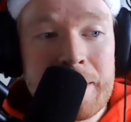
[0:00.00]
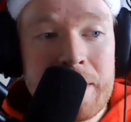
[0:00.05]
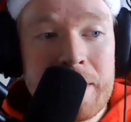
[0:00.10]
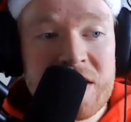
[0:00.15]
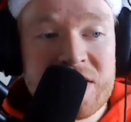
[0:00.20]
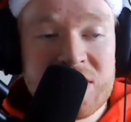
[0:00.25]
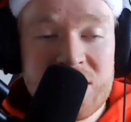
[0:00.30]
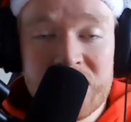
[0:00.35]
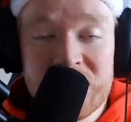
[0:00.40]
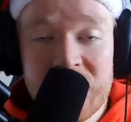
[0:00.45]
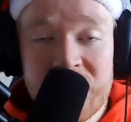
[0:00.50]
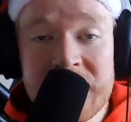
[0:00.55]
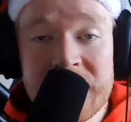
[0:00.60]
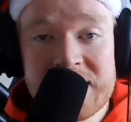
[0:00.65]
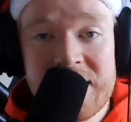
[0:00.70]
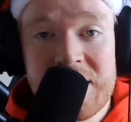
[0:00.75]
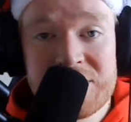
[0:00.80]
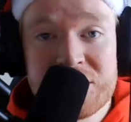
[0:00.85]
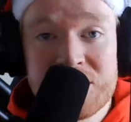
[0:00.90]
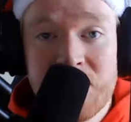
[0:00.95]
so they're in a
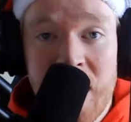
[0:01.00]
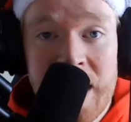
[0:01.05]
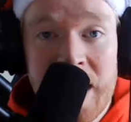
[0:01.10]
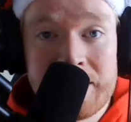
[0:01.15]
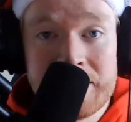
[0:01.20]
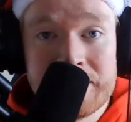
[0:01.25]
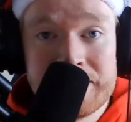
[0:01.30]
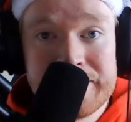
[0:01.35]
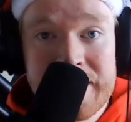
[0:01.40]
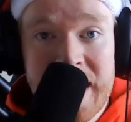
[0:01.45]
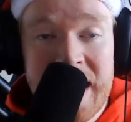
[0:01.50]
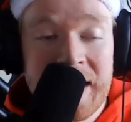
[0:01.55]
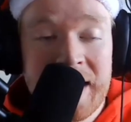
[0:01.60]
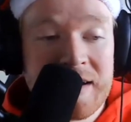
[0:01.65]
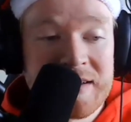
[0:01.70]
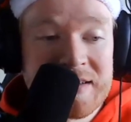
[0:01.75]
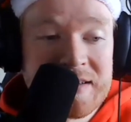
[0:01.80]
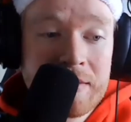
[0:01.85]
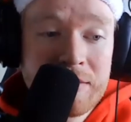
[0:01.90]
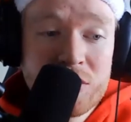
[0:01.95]
tough spot.
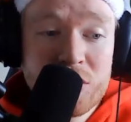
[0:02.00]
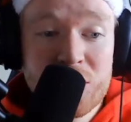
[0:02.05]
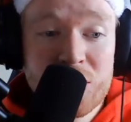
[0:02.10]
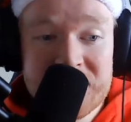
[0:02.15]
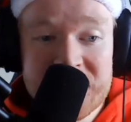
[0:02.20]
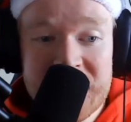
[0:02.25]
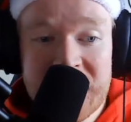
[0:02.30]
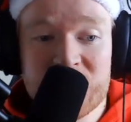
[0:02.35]
And some stories